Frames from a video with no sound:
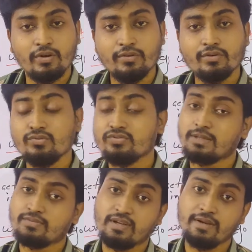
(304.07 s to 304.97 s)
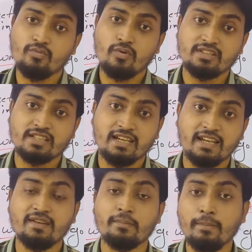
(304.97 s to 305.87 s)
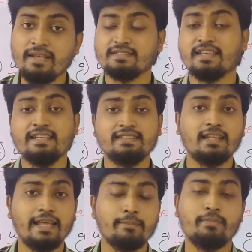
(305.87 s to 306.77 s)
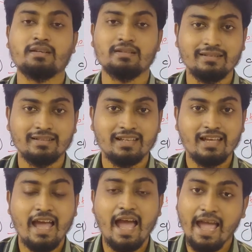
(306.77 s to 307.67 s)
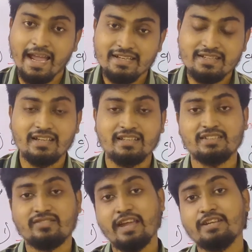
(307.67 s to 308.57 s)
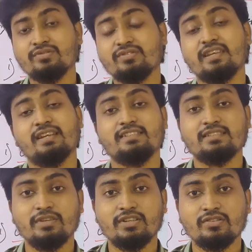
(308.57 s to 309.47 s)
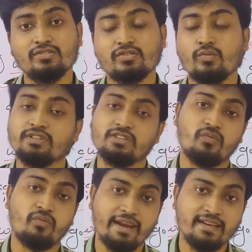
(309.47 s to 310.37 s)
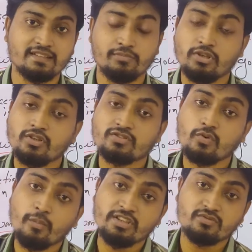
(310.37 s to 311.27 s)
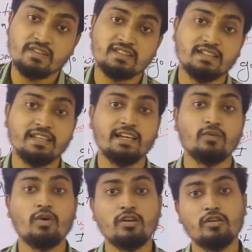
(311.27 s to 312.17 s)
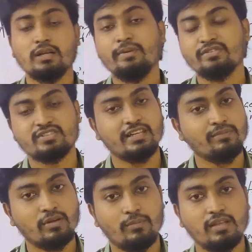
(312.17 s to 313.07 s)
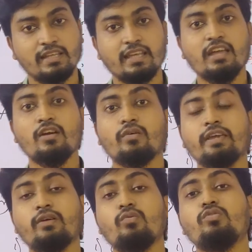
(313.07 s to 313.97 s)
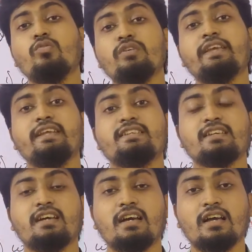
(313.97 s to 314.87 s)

for you, do subscribe to our channel and please hit the like button and try to share these videos with your friends, because so many students are there who are not able to study properly. Okay, who don't get